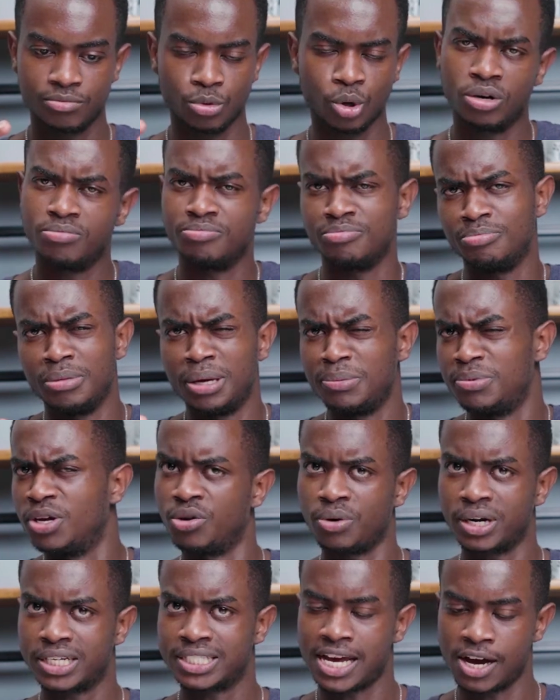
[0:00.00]
or maybe
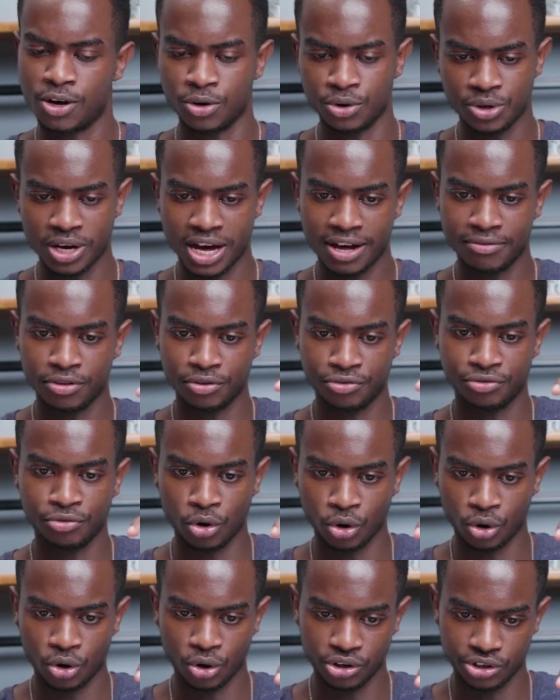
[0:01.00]
a rectangle, you have the
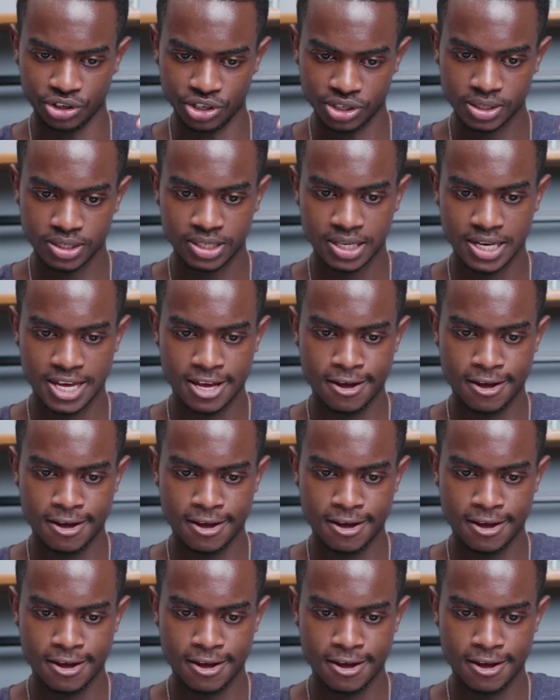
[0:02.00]
4 corners.